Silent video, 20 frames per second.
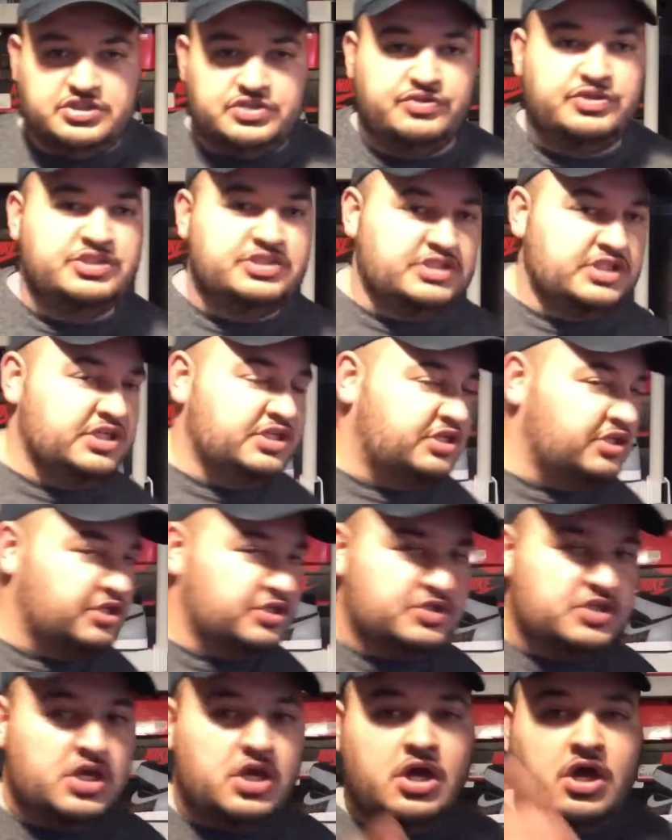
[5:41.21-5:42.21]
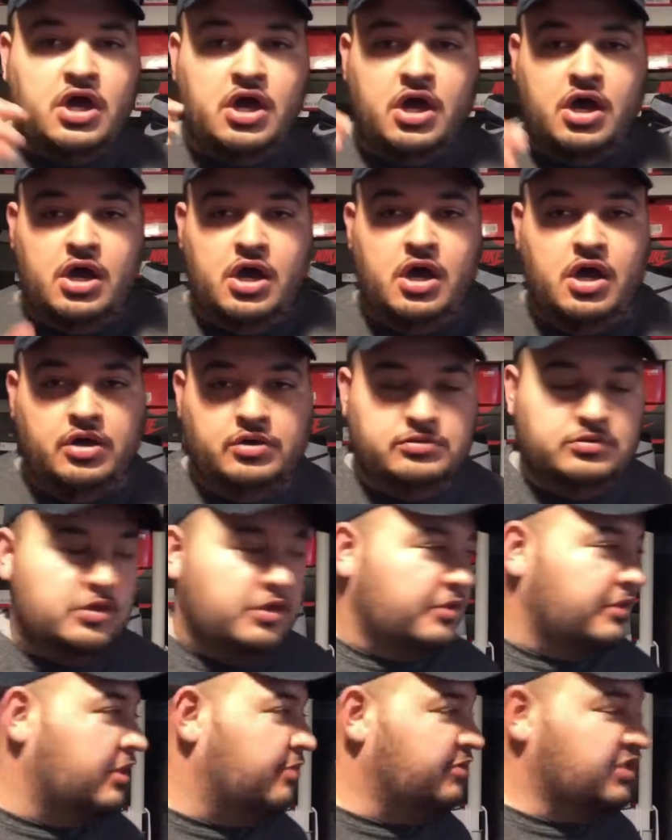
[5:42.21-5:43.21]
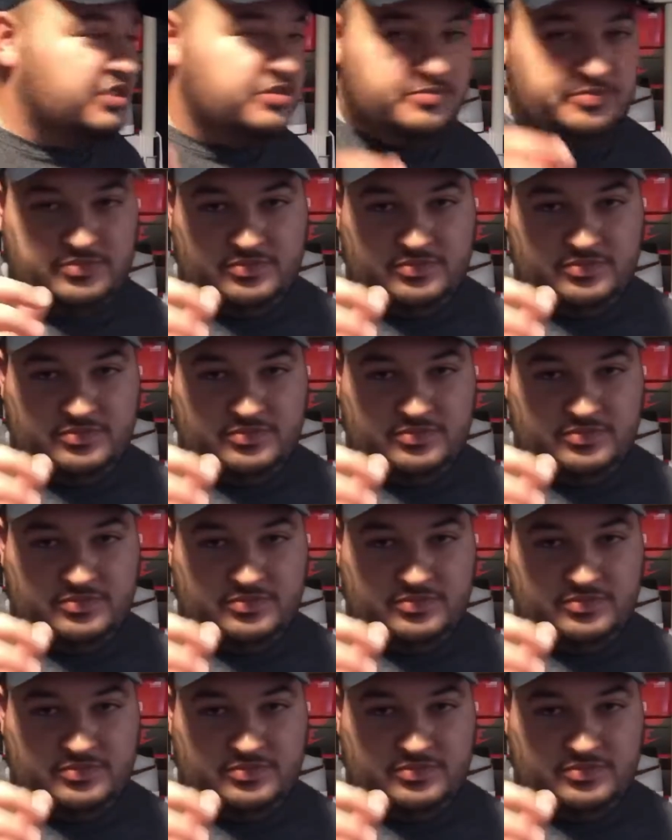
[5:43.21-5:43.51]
3 sneakers. Let me